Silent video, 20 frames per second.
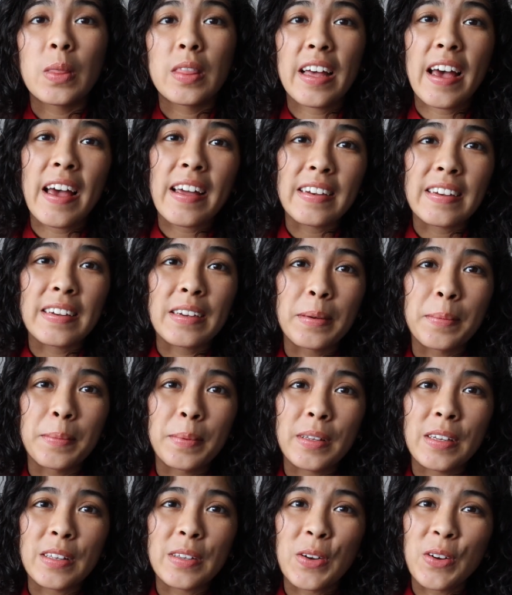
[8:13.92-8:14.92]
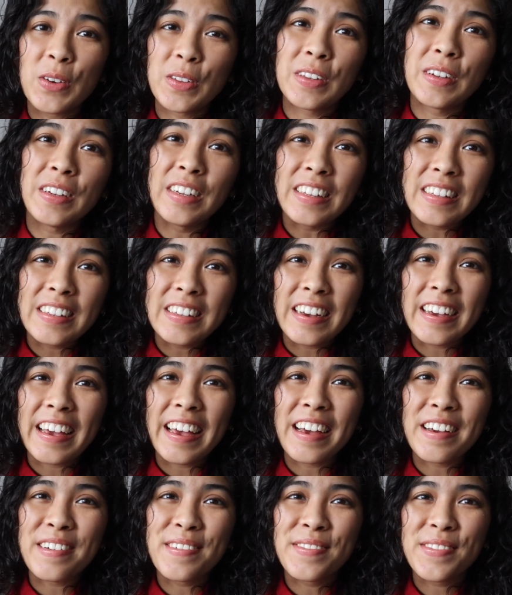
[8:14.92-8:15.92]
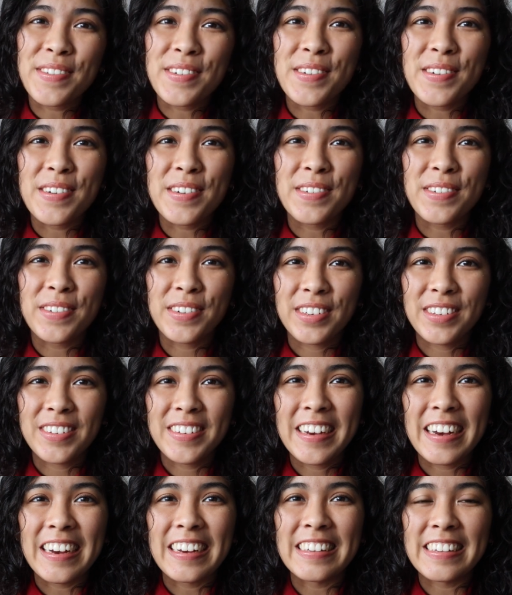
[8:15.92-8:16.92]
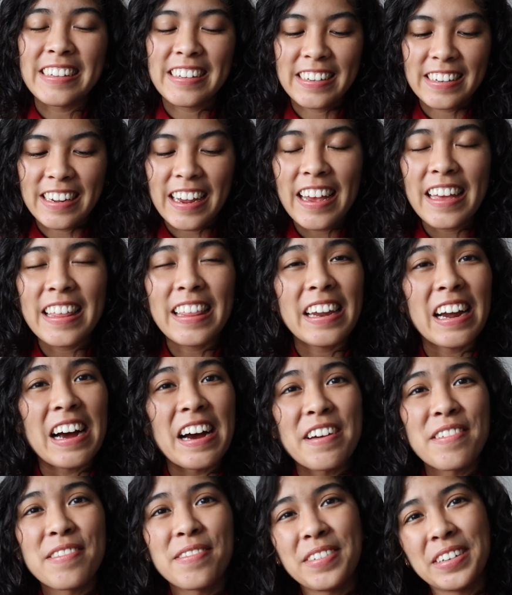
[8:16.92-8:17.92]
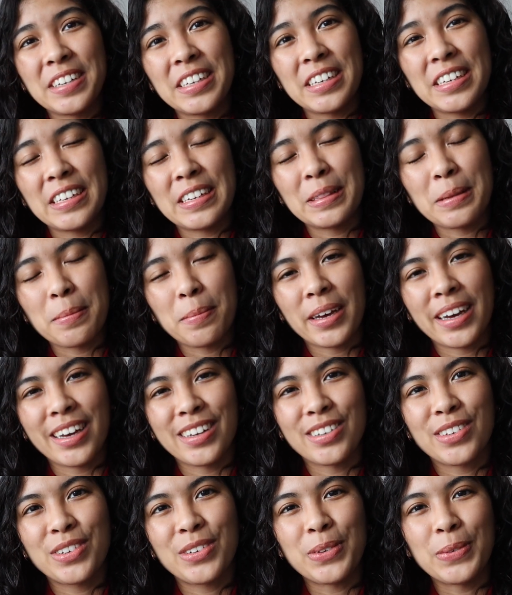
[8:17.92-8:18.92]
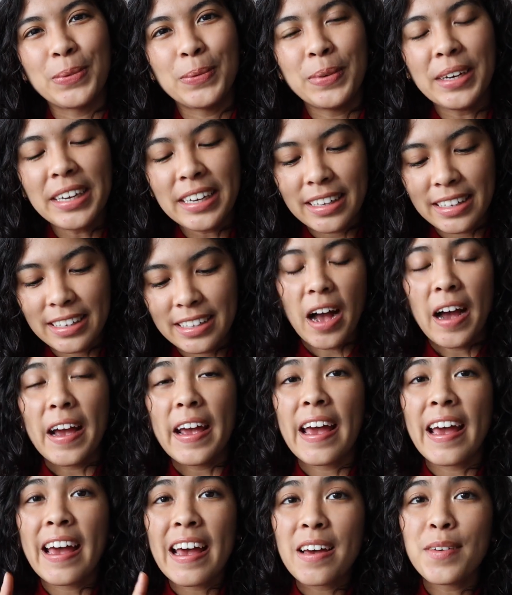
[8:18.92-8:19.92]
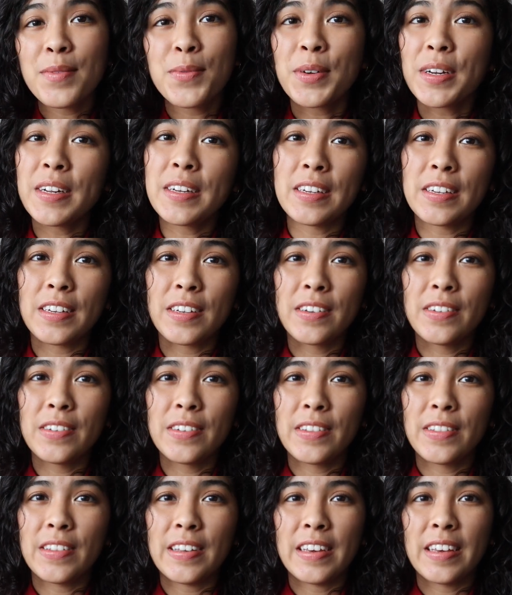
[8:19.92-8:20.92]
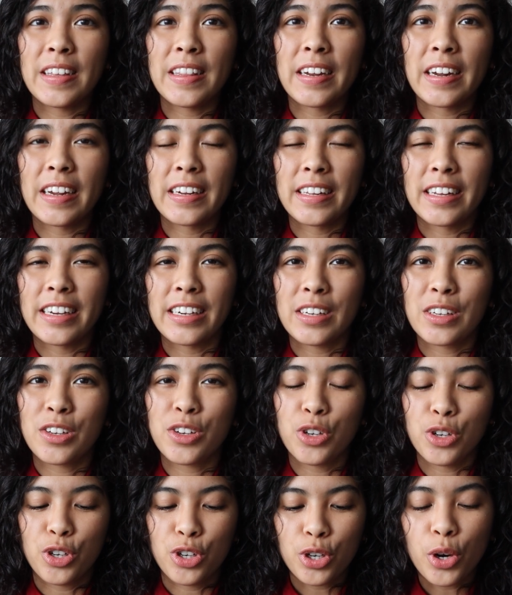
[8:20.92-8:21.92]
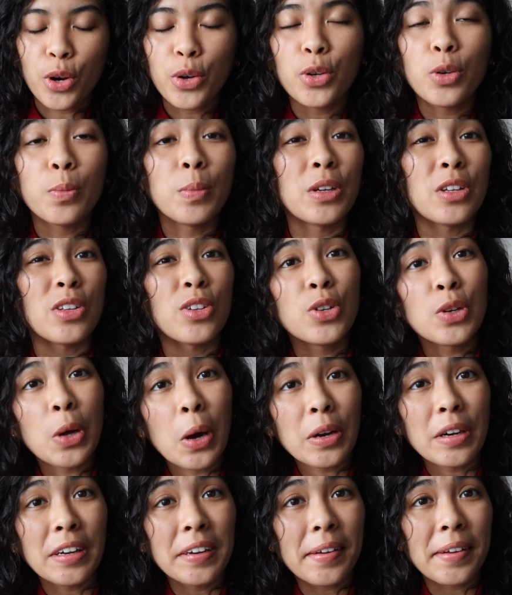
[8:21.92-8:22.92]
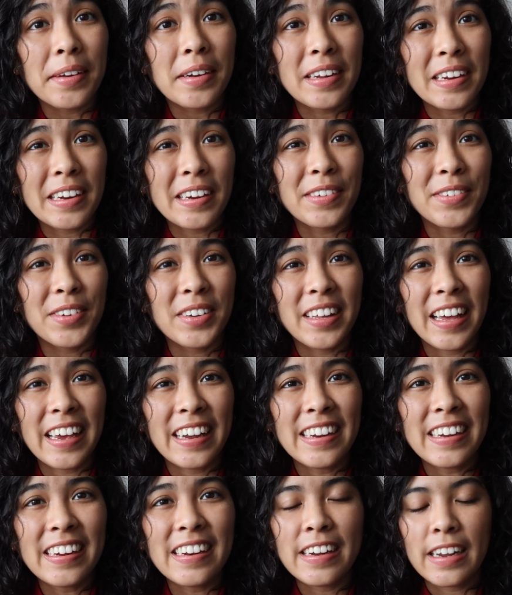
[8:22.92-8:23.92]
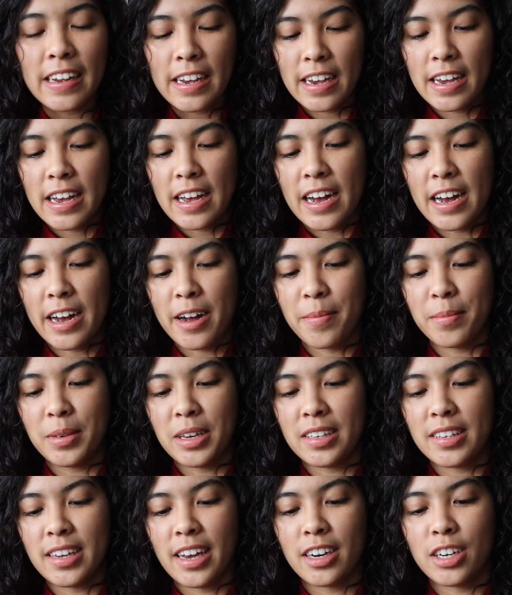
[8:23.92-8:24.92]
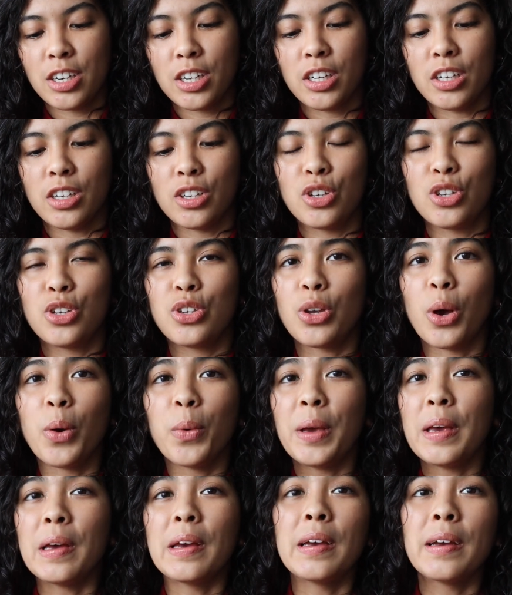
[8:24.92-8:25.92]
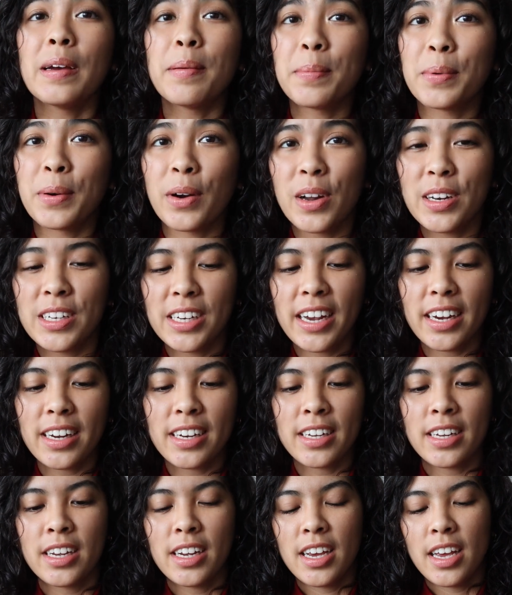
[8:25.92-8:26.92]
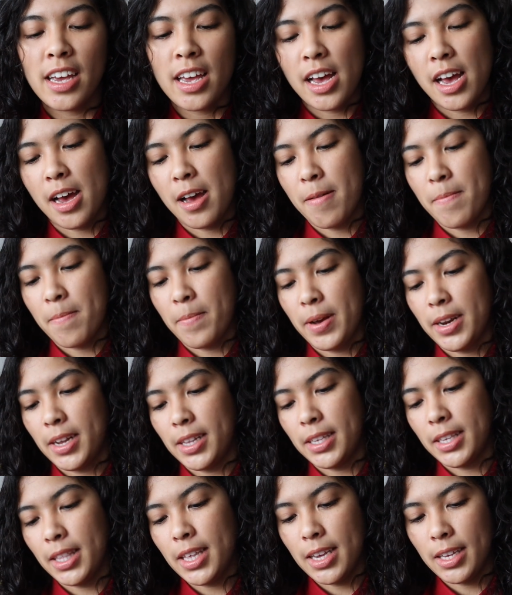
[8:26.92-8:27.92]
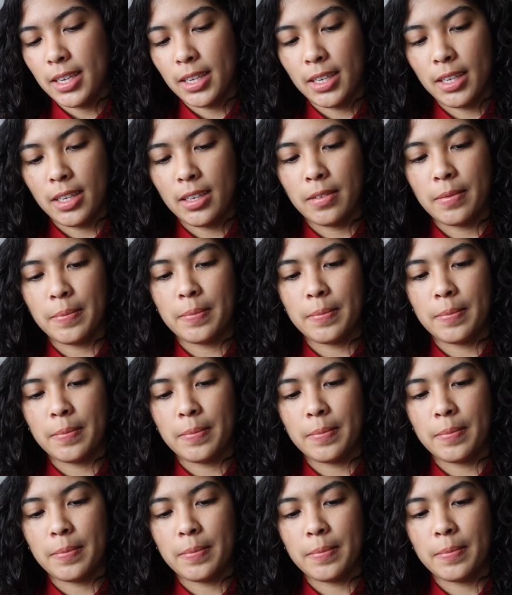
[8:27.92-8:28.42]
that completes all the knits I have for, for you guys today that I've finished in the past two weeks. I have one additional thing that I'd like to show you, but it's not knitting related. Um, it's actually a sewing project, um, but it's this.